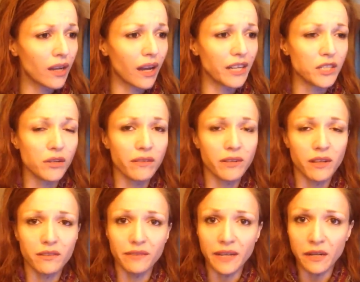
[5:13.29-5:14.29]
I do have
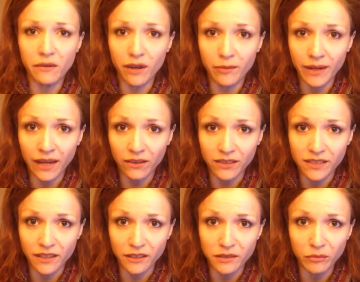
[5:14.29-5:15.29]
another video coming out. It's a
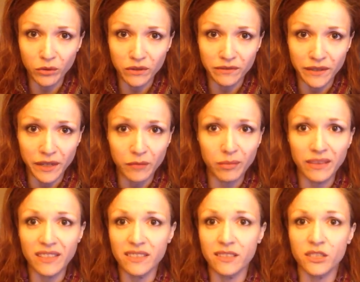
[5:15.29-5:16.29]
nuts and bolts video, but
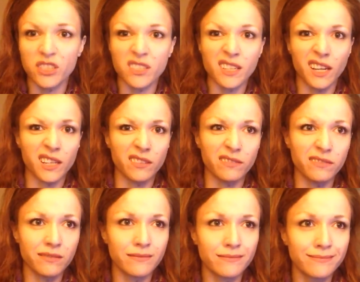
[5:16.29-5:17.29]
this is just kind of
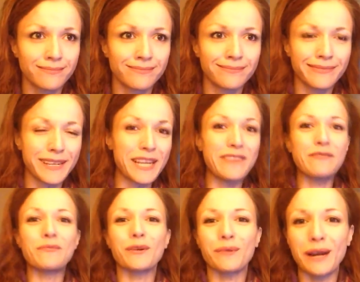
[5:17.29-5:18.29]

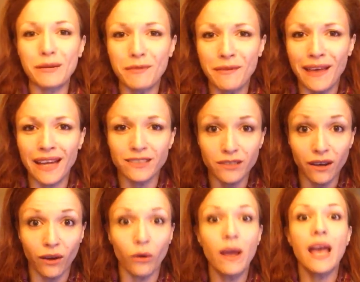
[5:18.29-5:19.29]
even more random than that.
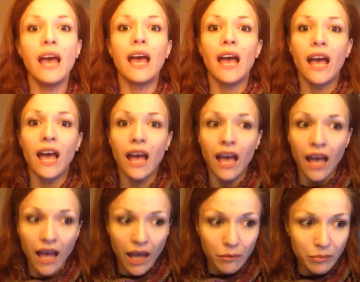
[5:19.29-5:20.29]
So
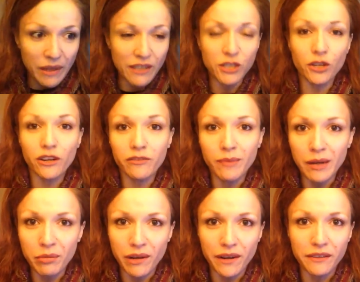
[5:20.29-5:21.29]
be assured of my
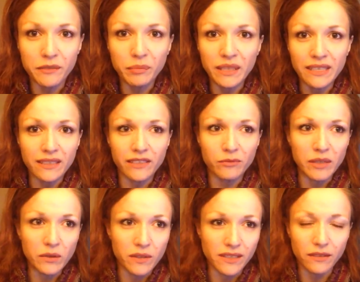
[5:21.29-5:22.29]
prayers. Please give me
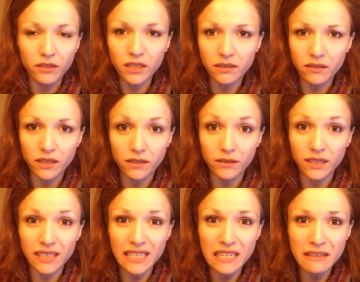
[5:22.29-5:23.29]
yours. I really, really,
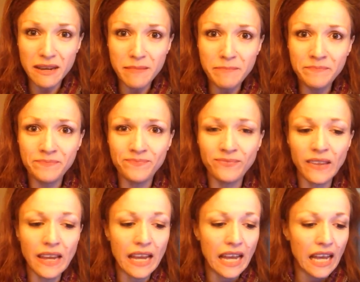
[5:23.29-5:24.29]
really need them.
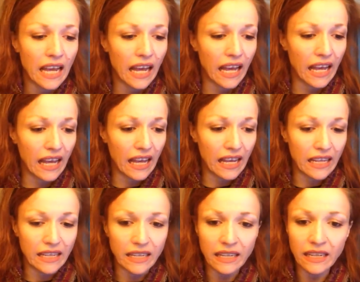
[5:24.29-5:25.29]

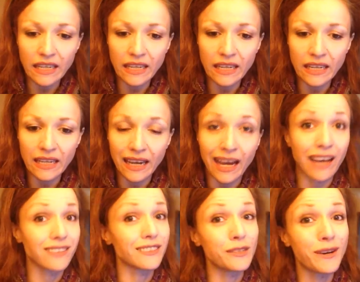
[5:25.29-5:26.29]
And
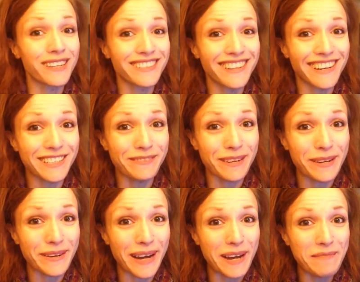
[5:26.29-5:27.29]
I'll see you guys in the next video,
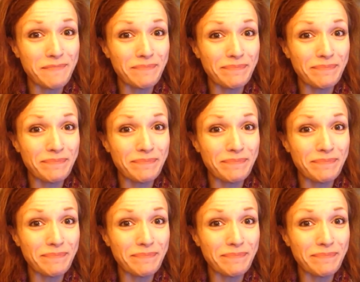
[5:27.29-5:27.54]
okay?